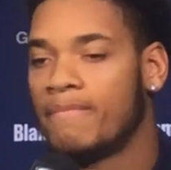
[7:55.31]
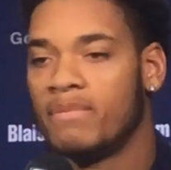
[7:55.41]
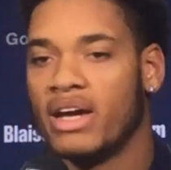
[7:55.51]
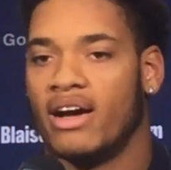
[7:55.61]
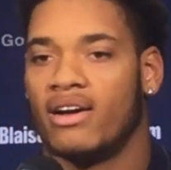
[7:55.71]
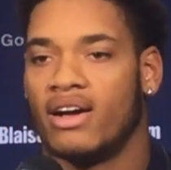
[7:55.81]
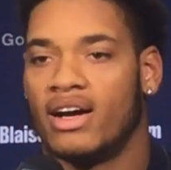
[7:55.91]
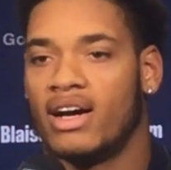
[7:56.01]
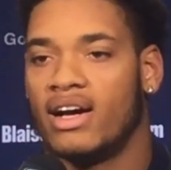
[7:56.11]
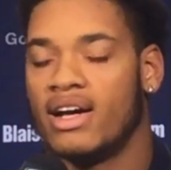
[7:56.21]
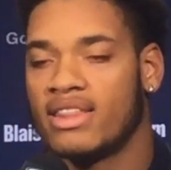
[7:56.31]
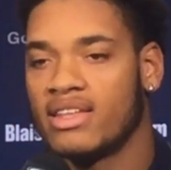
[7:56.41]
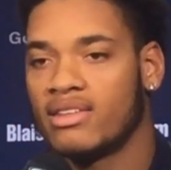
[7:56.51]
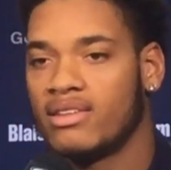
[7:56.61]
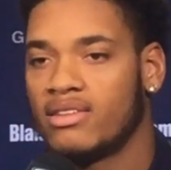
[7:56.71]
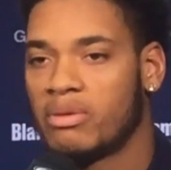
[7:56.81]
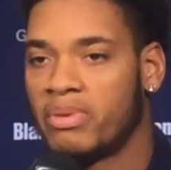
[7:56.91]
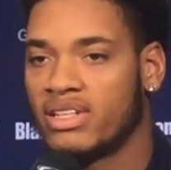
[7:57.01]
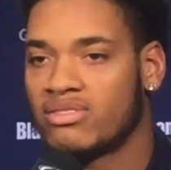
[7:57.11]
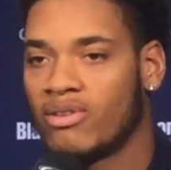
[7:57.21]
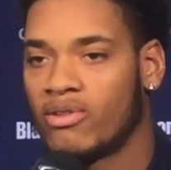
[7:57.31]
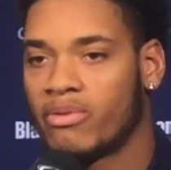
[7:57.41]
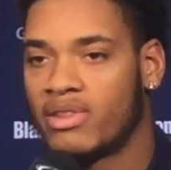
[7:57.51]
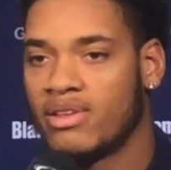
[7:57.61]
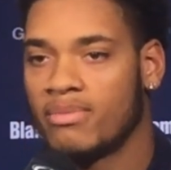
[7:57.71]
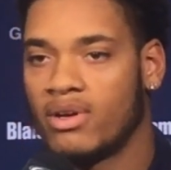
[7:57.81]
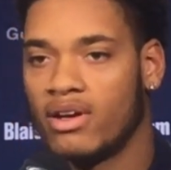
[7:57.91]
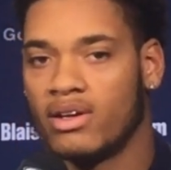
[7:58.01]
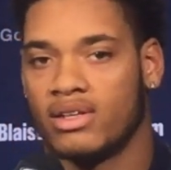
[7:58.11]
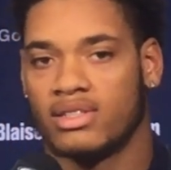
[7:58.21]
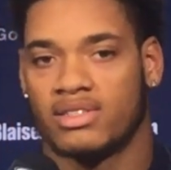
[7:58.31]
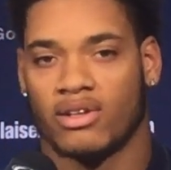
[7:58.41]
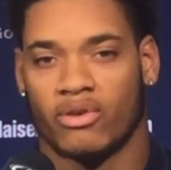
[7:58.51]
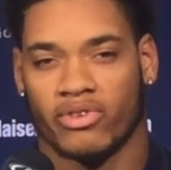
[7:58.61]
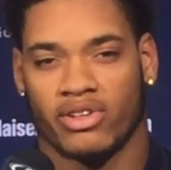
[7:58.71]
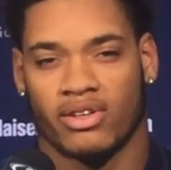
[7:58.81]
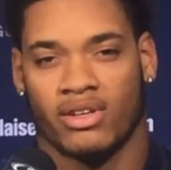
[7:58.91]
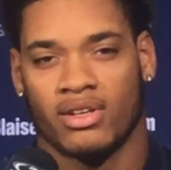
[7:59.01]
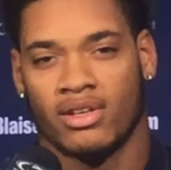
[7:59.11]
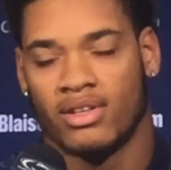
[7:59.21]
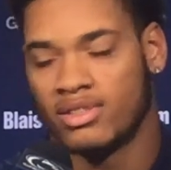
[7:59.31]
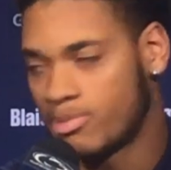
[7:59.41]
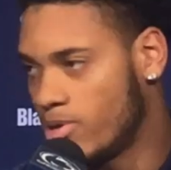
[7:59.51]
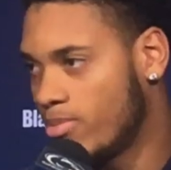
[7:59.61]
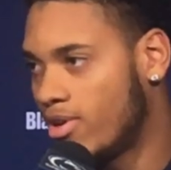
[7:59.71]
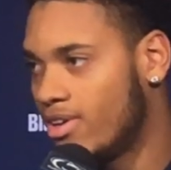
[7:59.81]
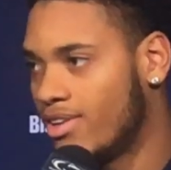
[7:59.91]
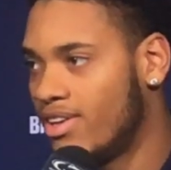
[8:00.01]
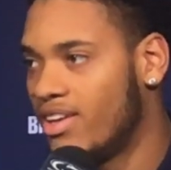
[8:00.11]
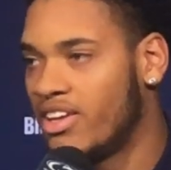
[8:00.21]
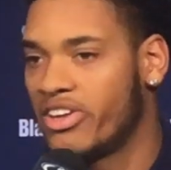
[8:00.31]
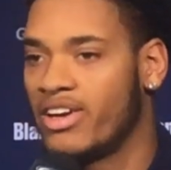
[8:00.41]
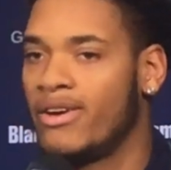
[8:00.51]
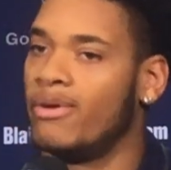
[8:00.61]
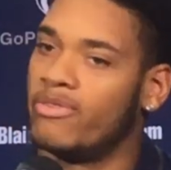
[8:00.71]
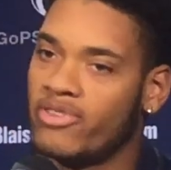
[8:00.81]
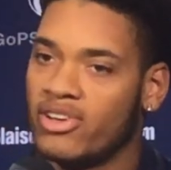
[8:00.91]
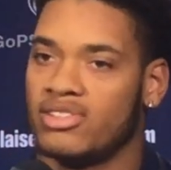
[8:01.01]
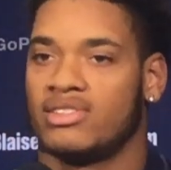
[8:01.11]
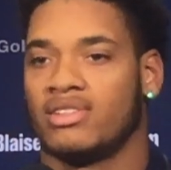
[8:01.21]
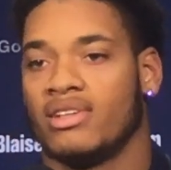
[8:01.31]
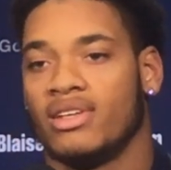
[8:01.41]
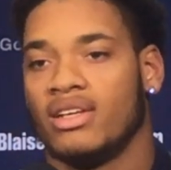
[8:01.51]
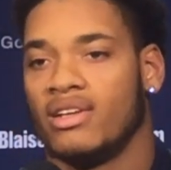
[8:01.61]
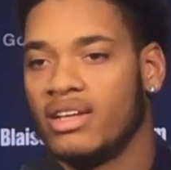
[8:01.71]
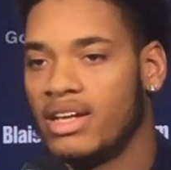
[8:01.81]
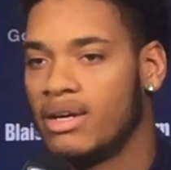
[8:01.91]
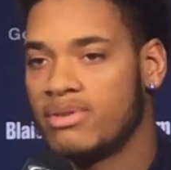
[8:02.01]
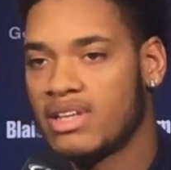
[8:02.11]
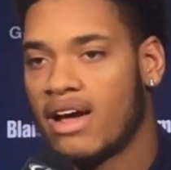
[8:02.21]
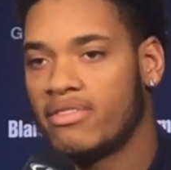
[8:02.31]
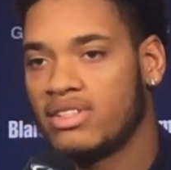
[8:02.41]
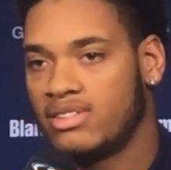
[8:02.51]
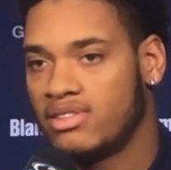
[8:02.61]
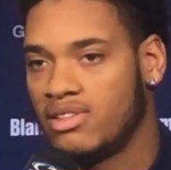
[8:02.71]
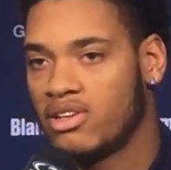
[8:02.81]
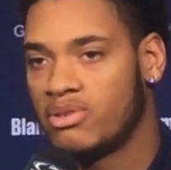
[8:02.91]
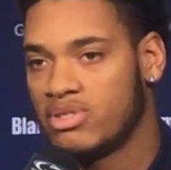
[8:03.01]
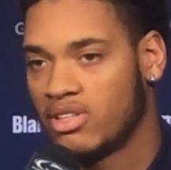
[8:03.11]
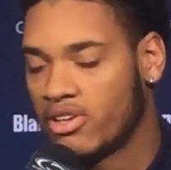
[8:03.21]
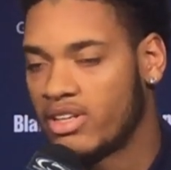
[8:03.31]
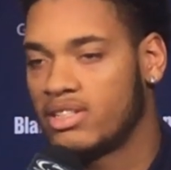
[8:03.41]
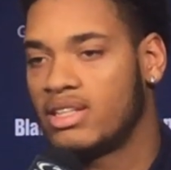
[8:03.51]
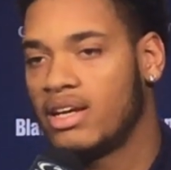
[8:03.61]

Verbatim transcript: Yeah, uh, I think the biggest growth with him was over spring ball. You know, first it was obvious, you know, he's learning